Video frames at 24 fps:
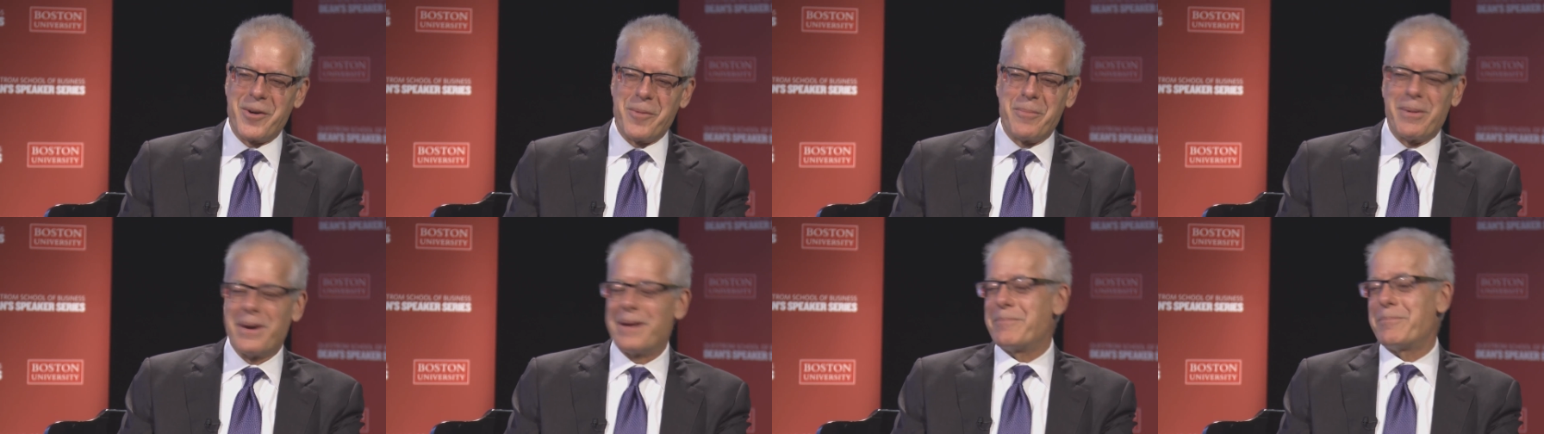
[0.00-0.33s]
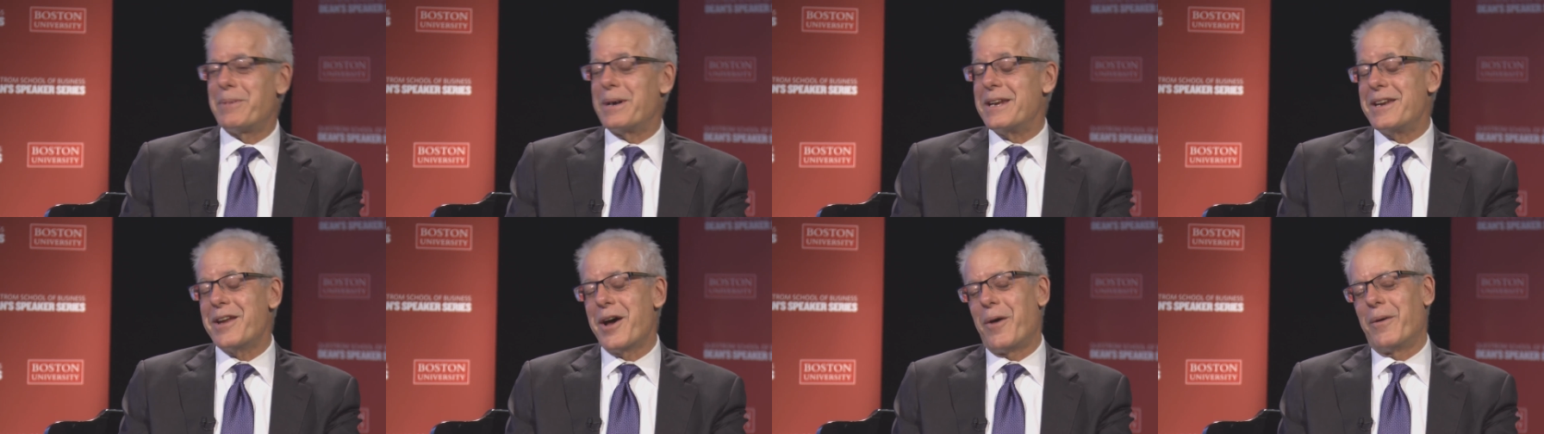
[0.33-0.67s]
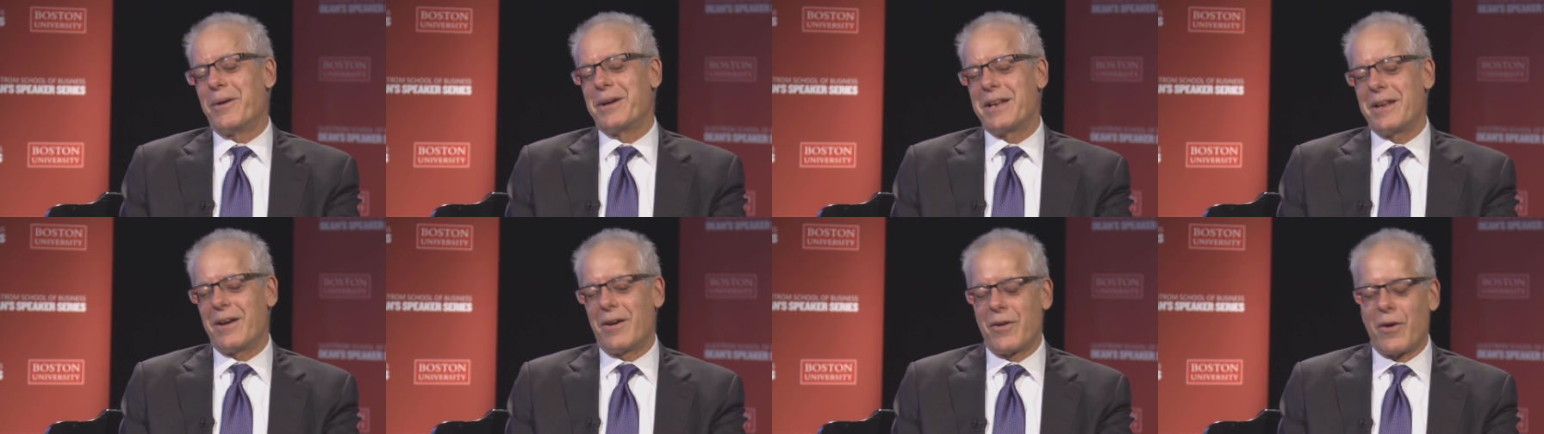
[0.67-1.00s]
But but no,
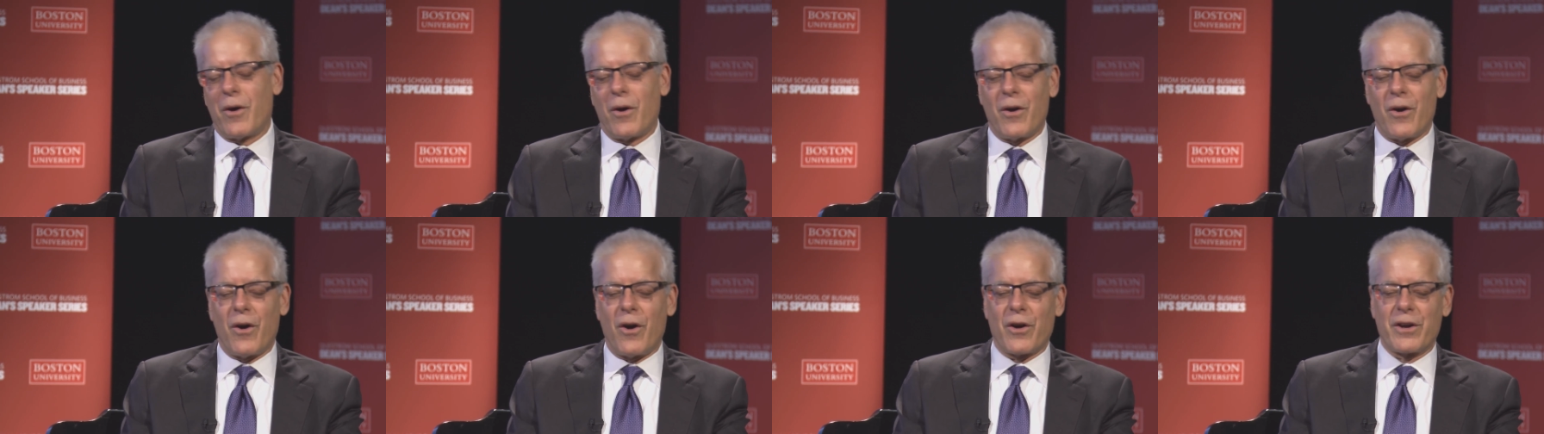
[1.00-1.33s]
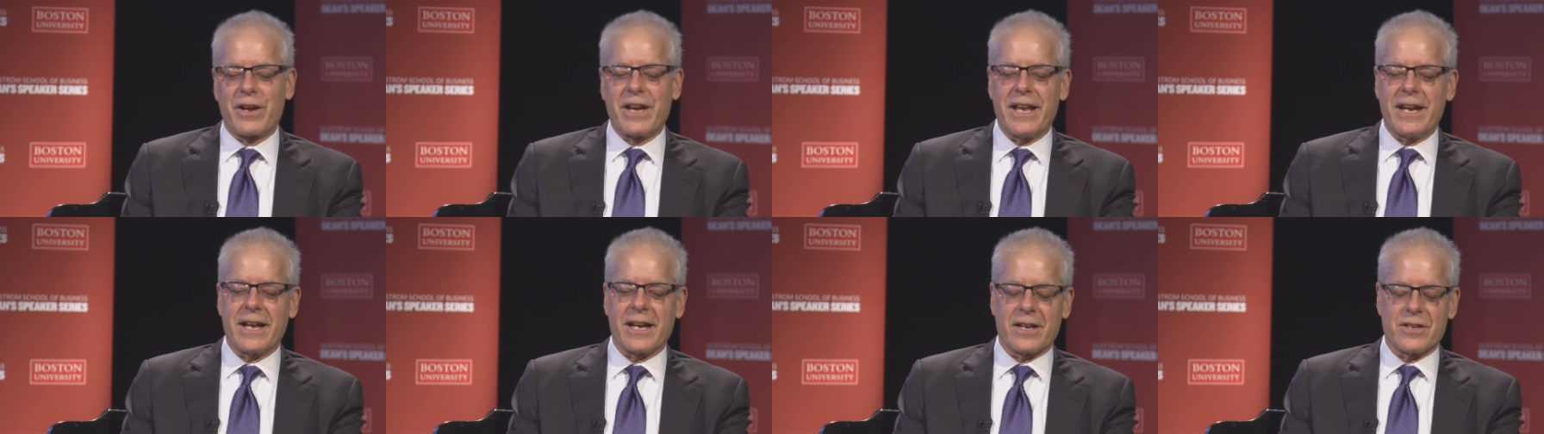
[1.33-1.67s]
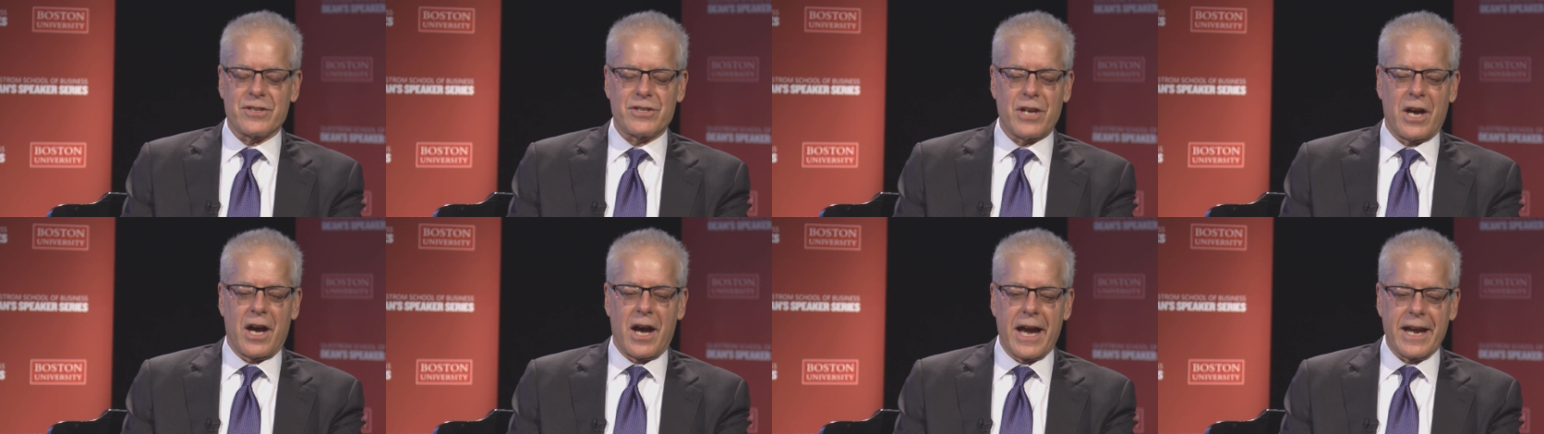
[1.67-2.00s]
all, all kidding
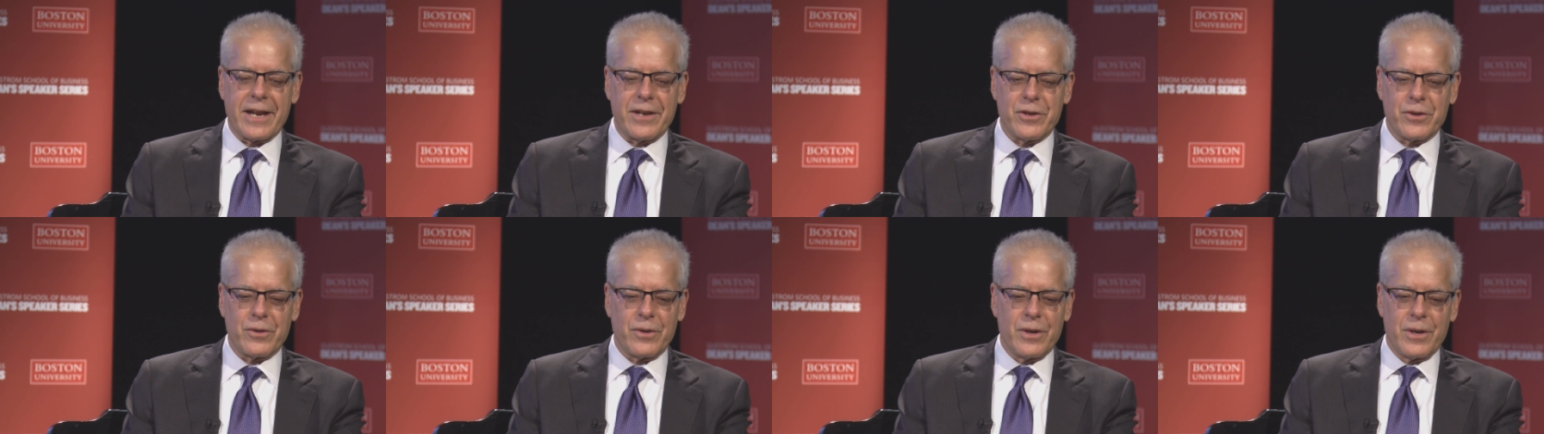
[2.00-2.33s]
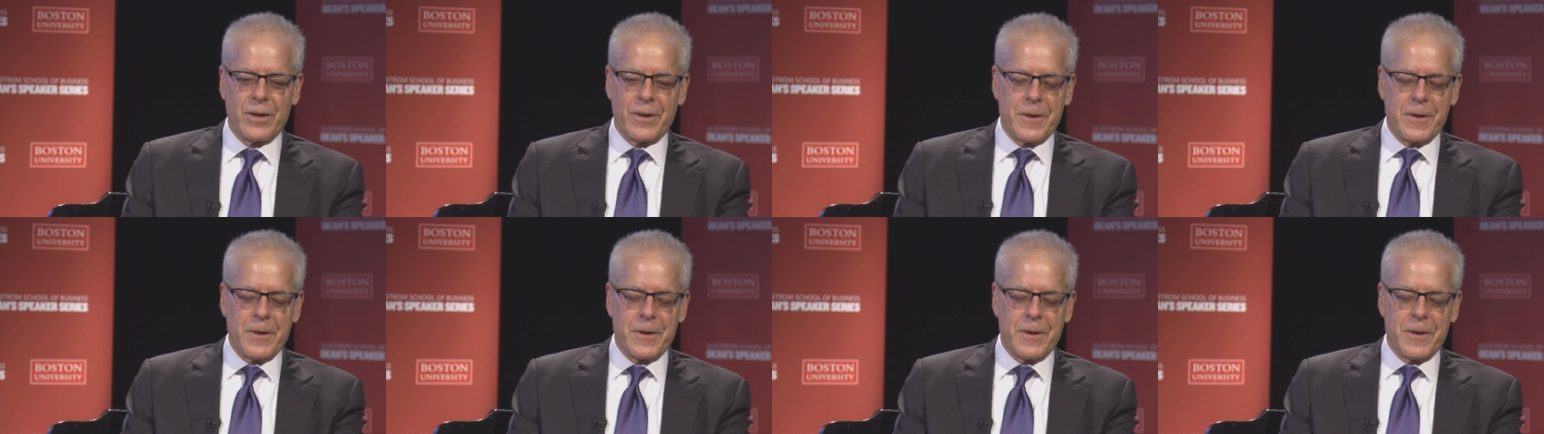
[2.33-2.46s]
aside, you